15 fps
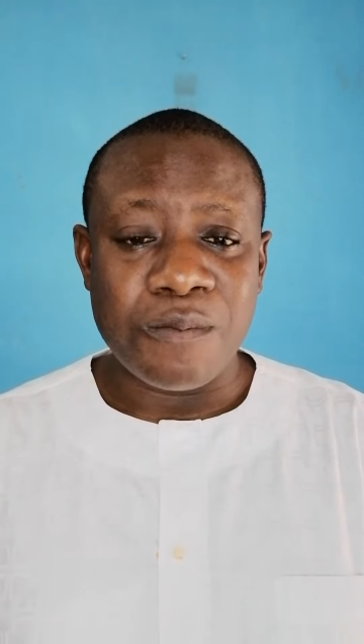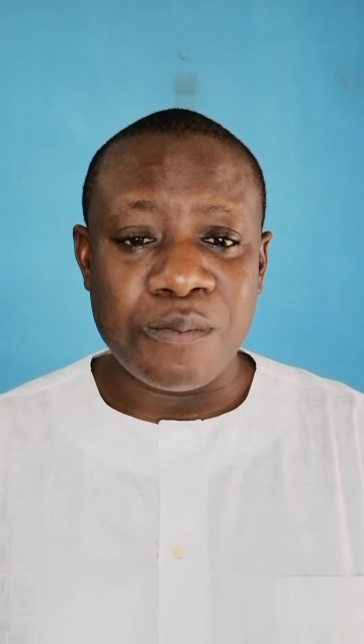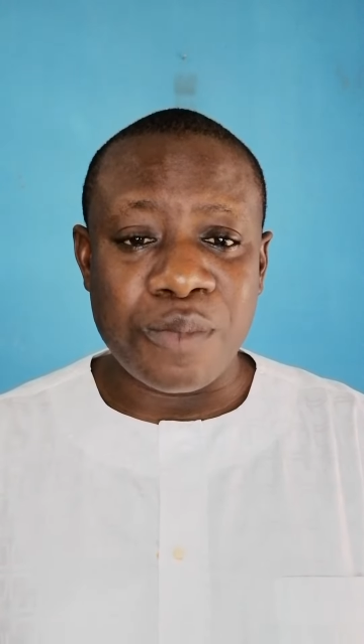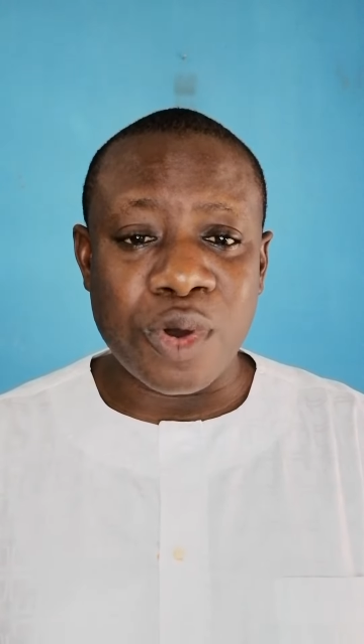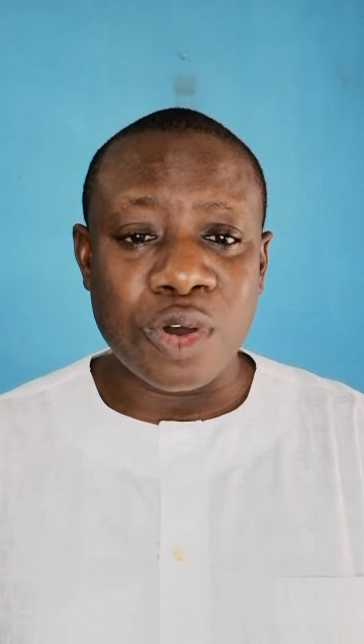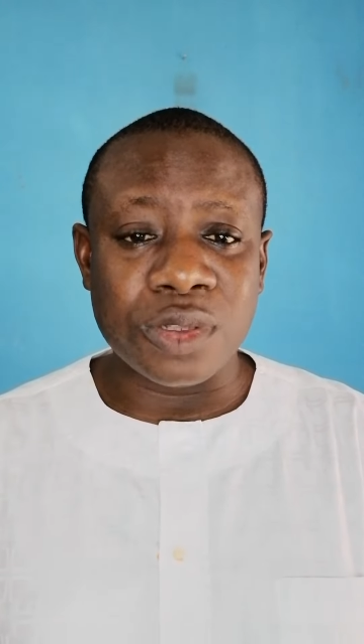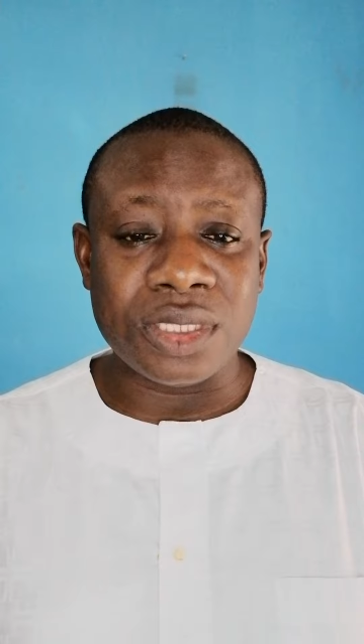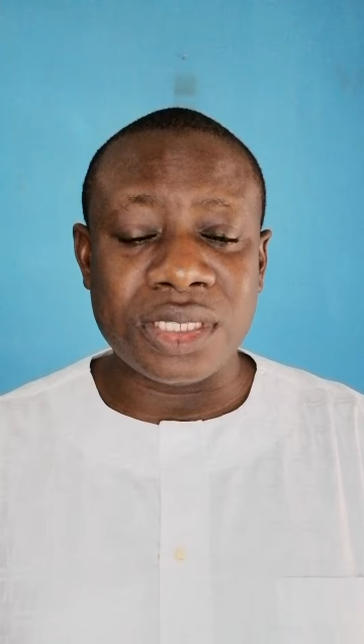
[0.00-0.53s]

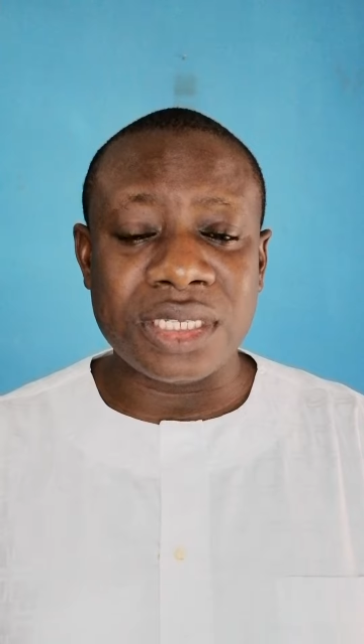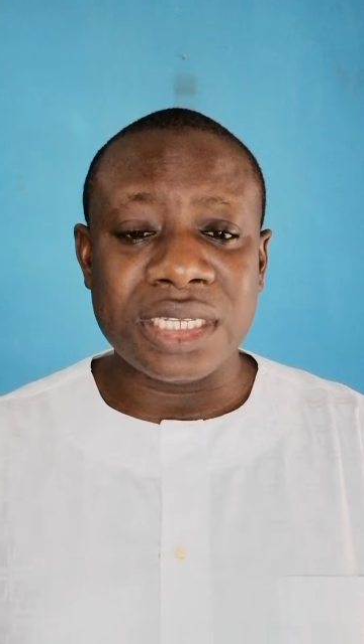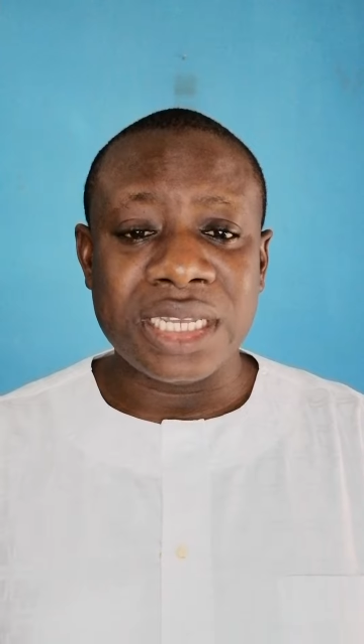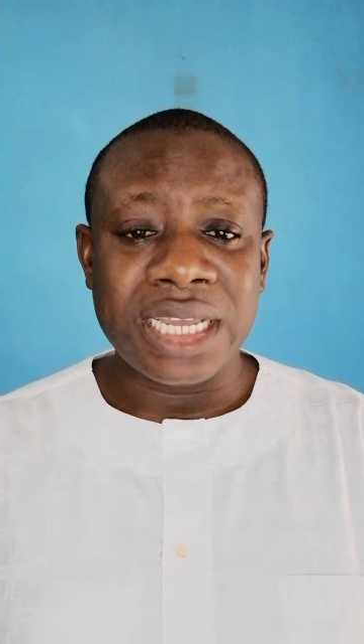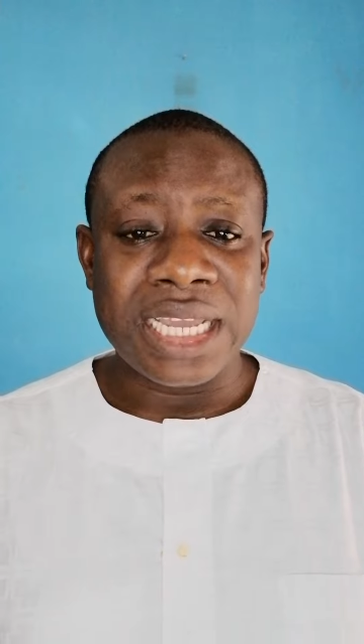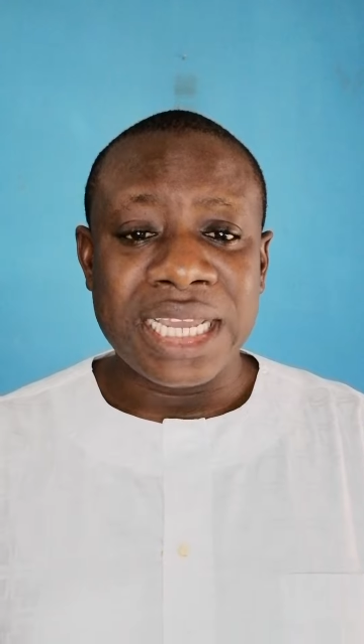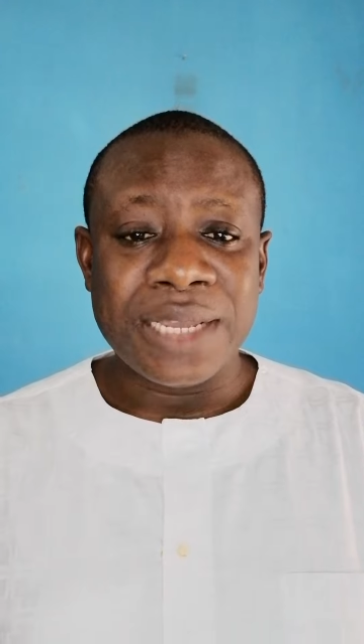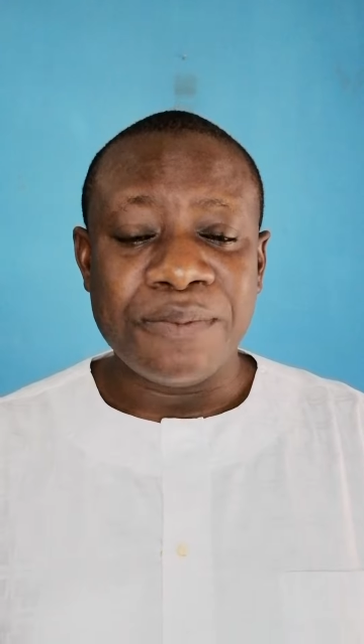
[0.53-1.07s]
but
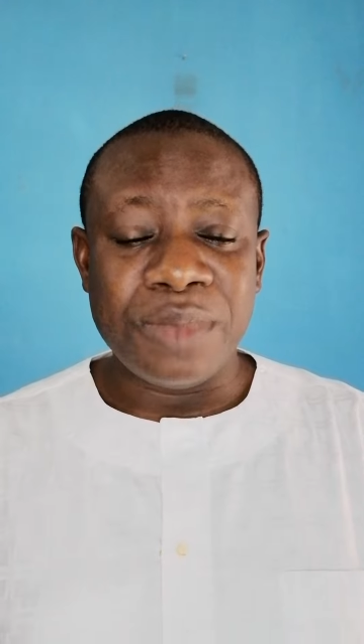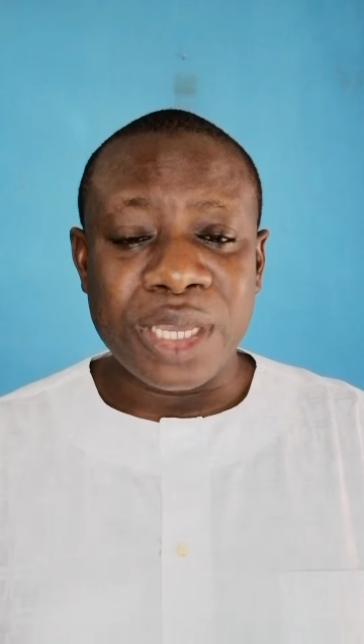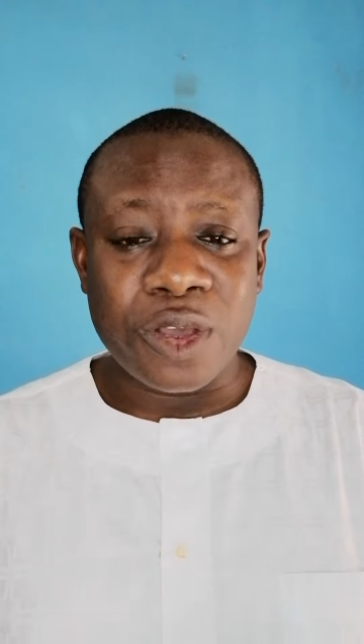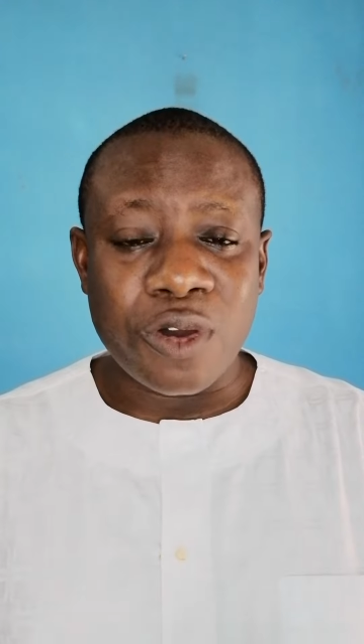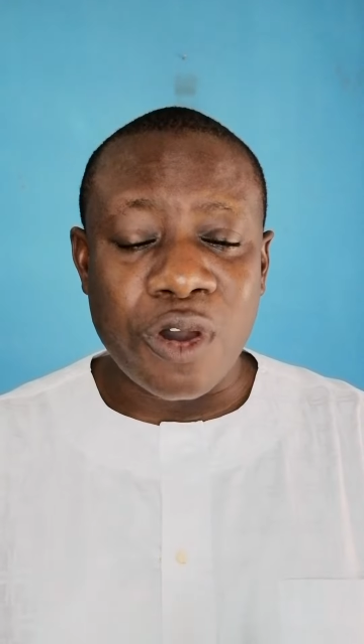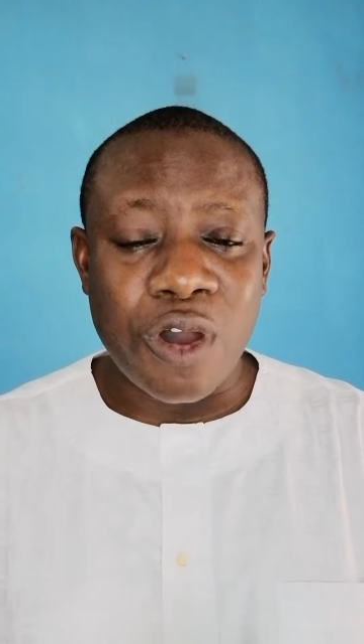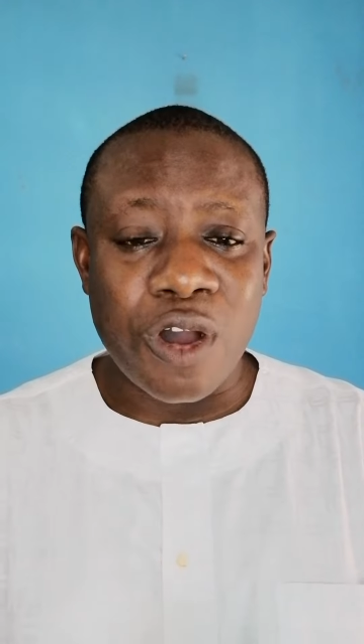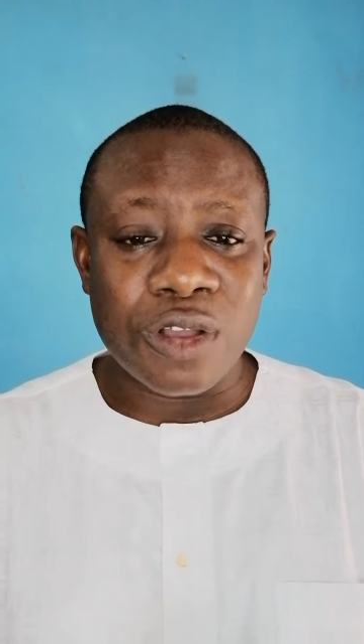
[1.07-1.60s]

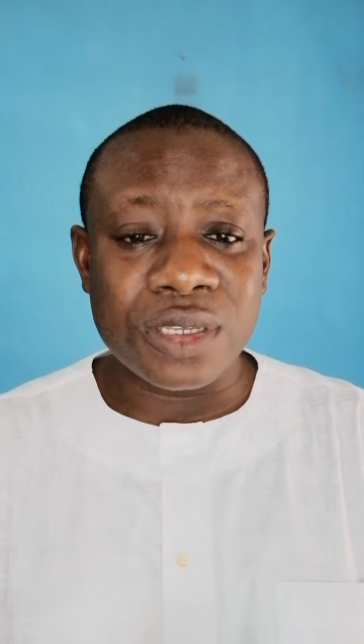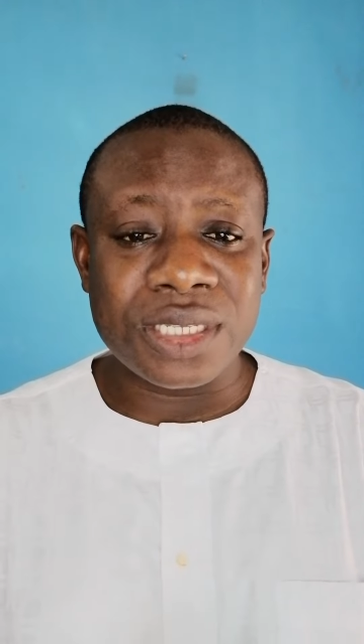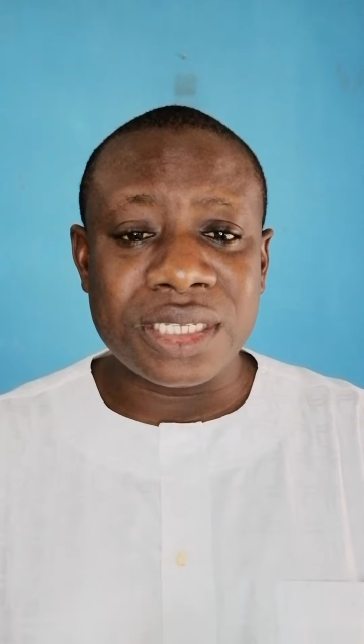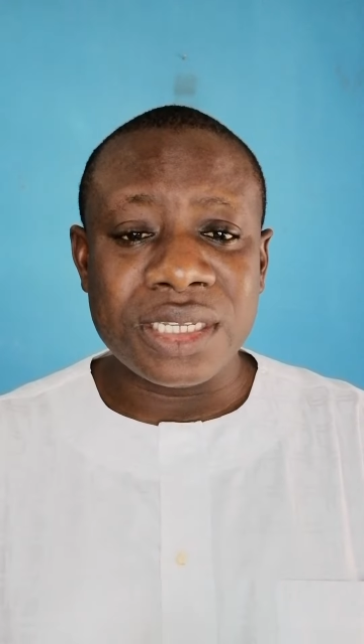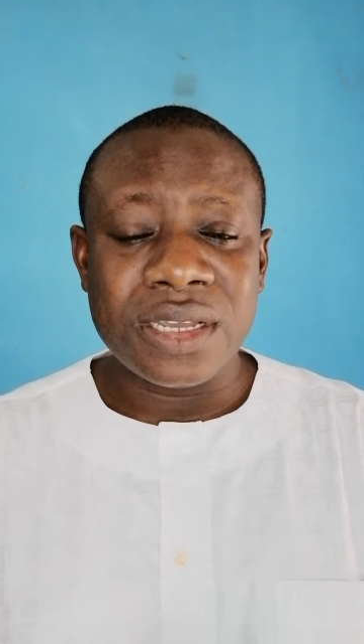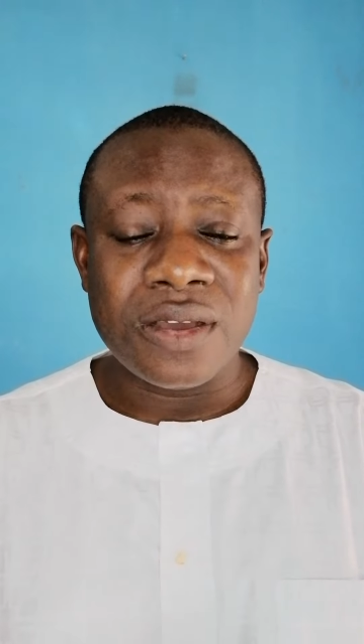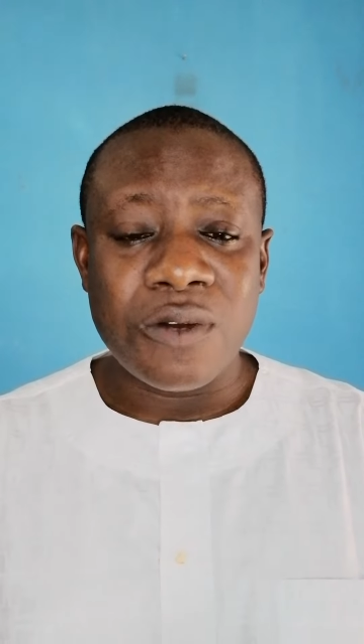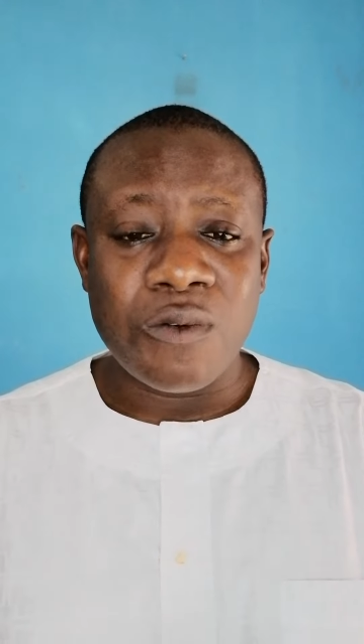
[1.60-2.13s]

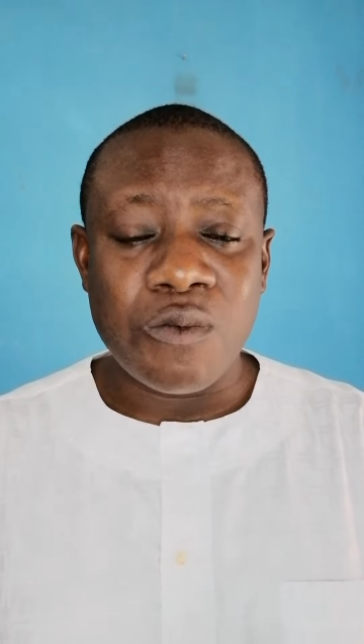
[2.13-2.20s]
because